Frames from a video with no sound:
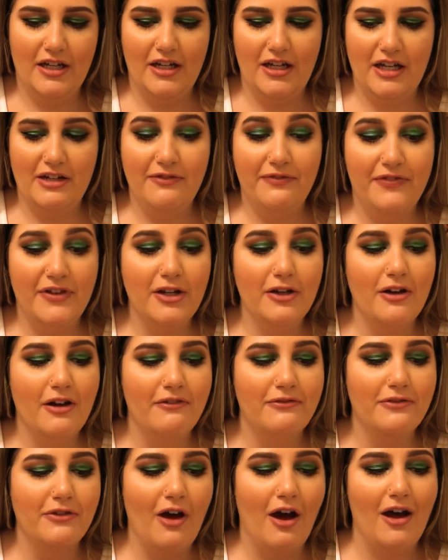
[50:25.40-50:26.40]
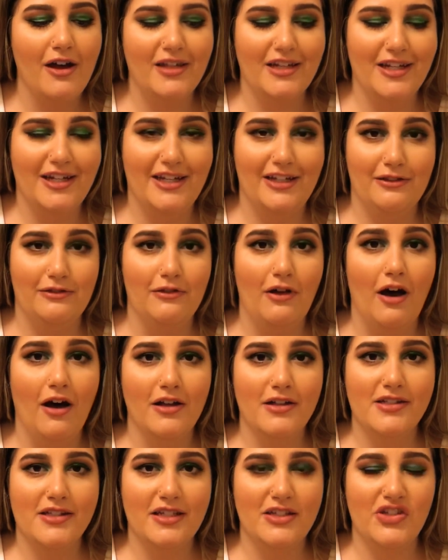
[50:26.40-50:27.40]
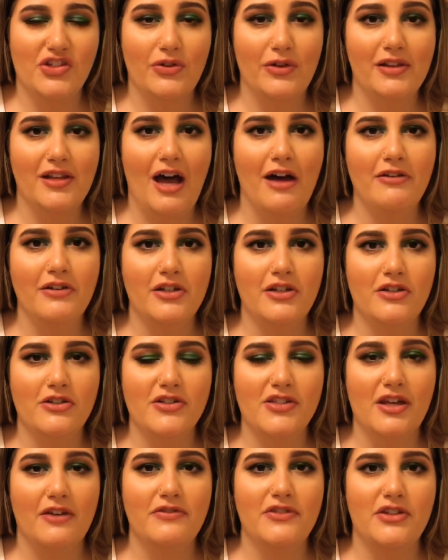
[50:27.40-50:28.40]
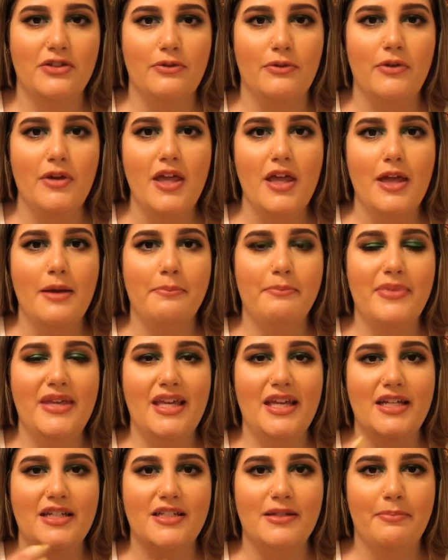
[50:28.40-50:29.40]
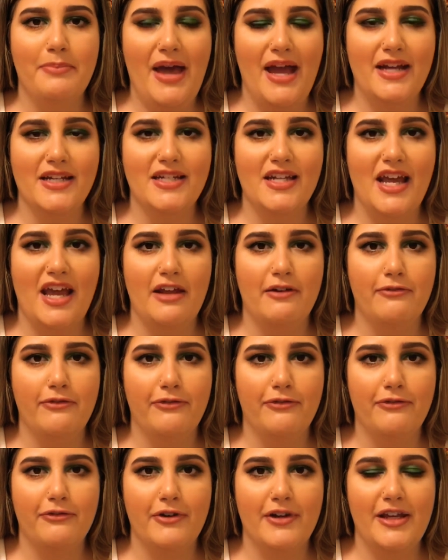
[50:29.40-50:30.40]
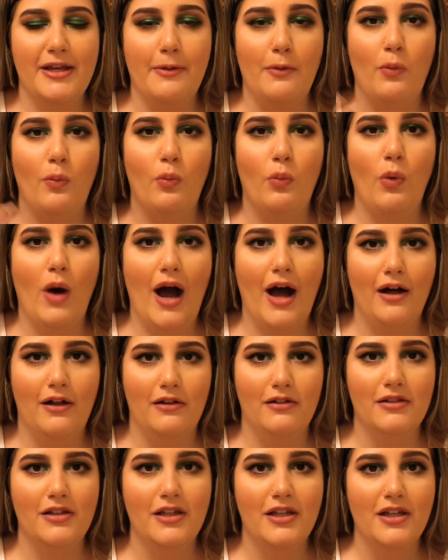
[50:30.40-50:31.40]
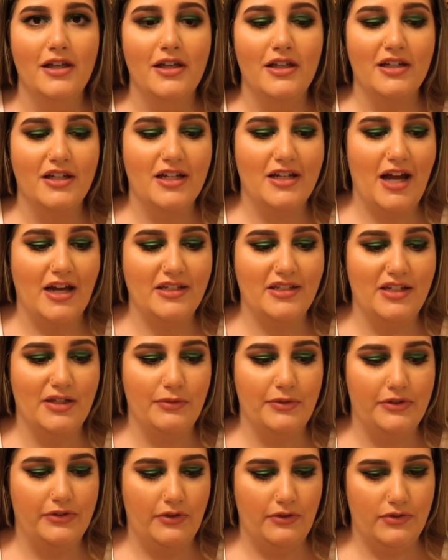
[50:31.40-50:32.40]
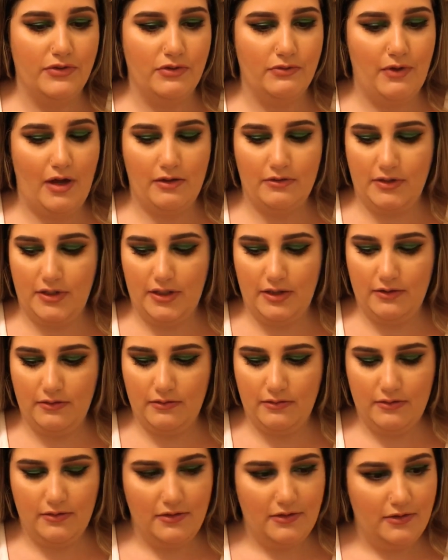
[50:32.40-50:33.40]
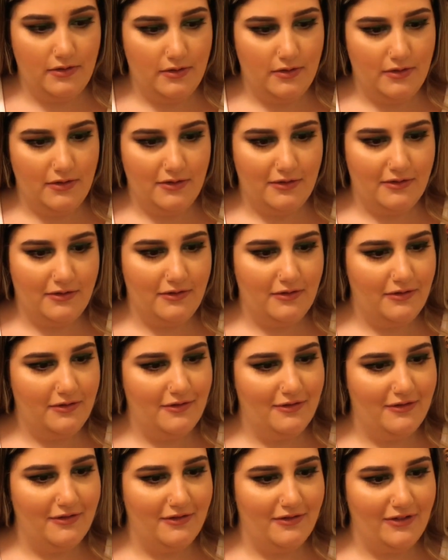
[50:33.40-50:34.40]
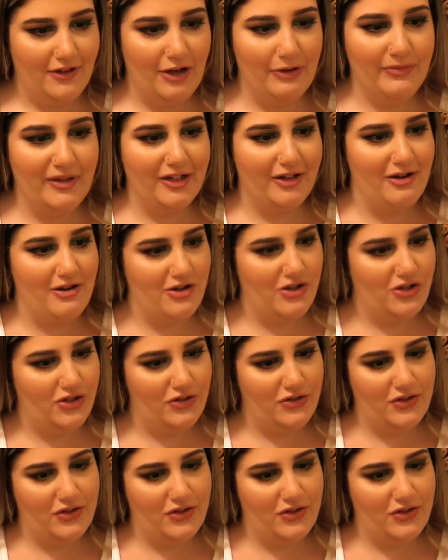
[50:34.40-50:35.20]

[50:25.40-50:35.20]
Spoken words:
In fear of not getting lost, and to allowing yourself to be independent and free while connecting with those around you. Oh my gosh.